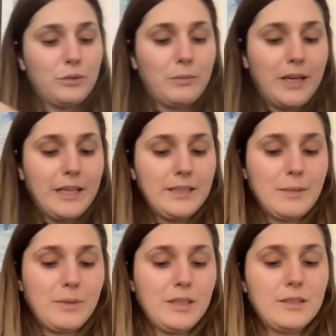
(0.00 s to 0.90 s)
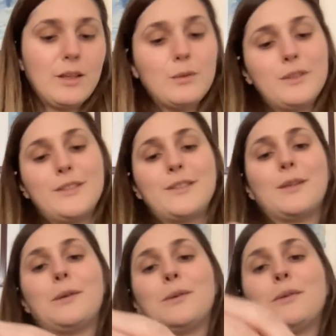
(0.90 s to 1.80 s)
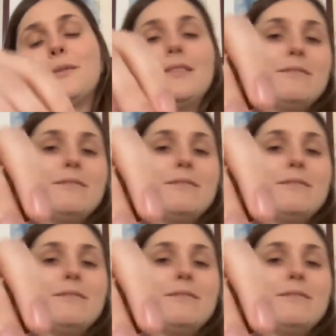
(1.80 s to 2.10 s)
my Japanese notes, so